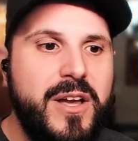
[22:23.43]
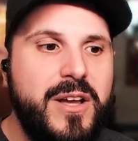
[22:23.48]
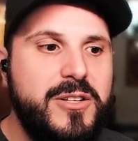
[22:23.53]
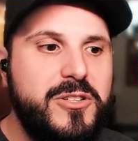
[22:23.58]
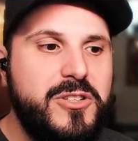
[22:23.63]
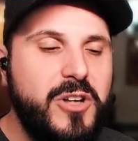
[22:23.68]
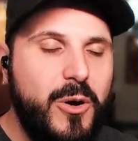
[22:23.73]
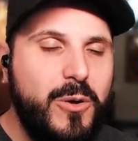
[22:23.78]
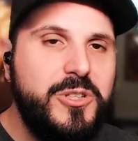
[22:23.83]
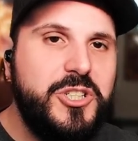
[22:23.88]

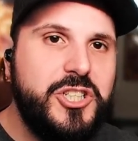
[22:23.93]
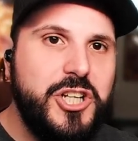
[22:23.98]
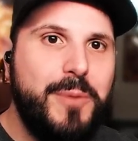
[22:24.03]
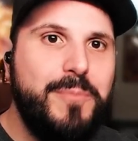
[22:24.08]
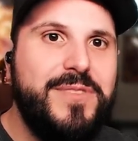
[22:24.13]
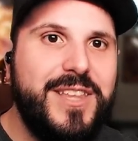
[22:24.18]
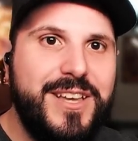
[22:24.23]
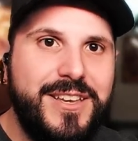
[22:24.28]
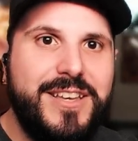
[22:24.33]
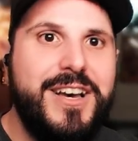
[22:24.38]
Don't
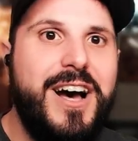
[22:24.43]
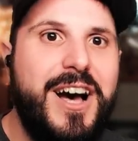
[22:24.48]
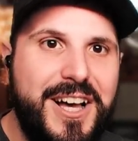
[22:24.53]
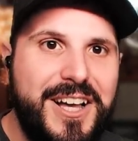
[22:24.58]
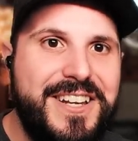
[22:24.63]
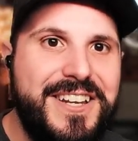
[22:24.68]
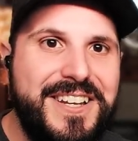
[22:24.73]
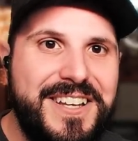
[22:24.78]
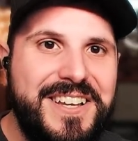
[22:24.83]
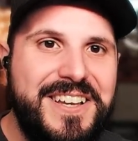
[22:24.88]
jump the
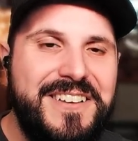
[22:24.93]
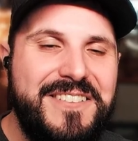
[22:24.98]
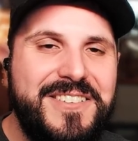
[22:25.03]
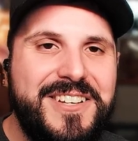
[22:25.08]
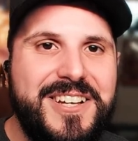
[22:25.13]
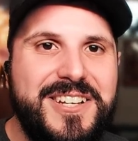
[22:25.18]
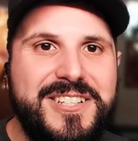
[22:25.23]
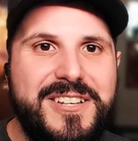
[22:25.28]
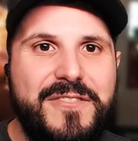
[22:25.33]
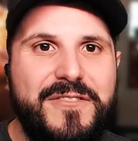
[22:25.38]
gun,
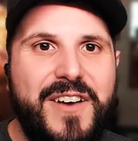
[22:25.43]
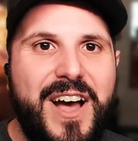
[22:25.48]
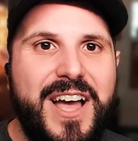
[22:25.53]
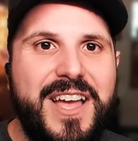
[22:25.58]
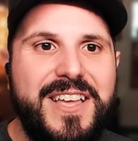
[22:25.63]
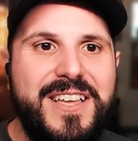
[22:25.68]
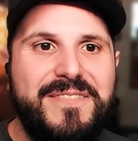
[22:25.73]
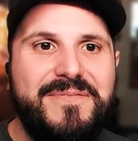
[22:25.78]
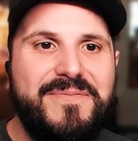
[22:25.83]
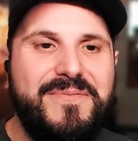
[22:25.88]
because if
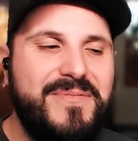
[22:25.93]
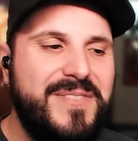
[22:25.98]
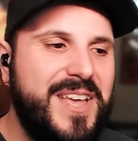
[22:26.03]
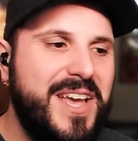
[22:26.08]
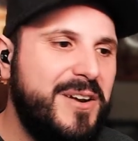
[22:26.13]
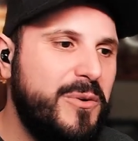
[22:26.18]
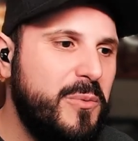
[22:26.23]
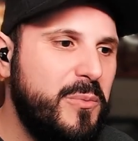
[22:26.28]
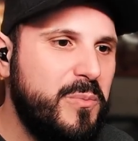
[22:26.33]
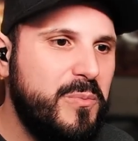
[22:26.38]
I
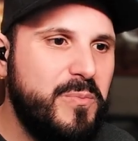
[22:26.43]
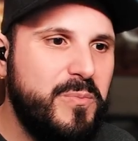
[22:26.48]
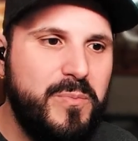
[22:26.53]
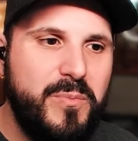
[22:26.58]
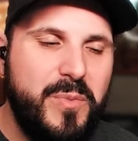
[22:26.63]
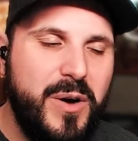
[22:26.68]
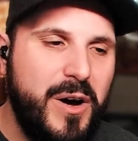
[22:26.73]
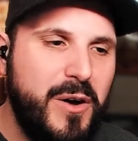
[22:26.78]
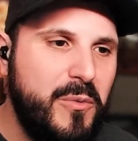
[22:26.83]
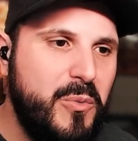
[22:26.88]
get
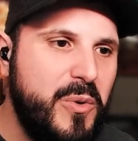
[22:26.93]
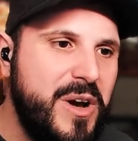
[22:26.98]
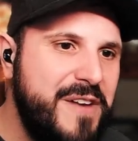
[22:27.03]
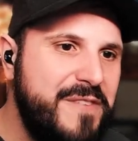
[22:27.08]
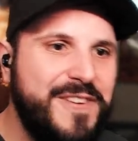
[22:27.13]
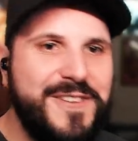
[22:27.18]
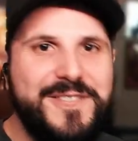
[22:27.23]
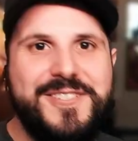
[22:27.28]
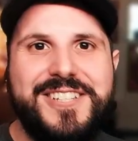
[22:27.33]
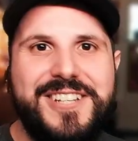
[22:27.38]
a
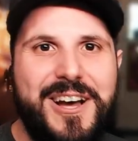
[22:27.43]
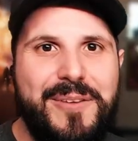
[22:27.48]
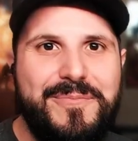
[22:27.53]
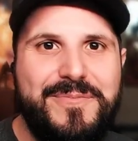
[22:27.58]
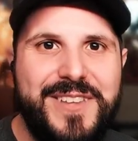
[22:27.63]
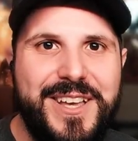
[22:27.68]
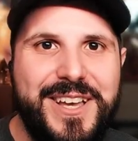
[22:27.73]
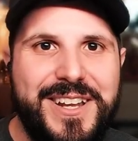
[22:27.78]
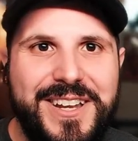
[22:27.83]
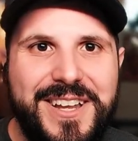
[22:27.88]
whiff of
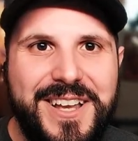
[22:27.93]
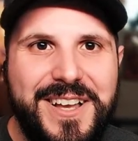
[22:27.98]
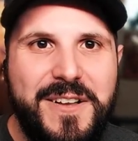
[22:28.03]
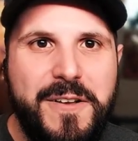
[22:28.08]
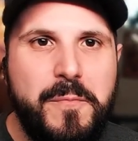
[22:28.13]
something,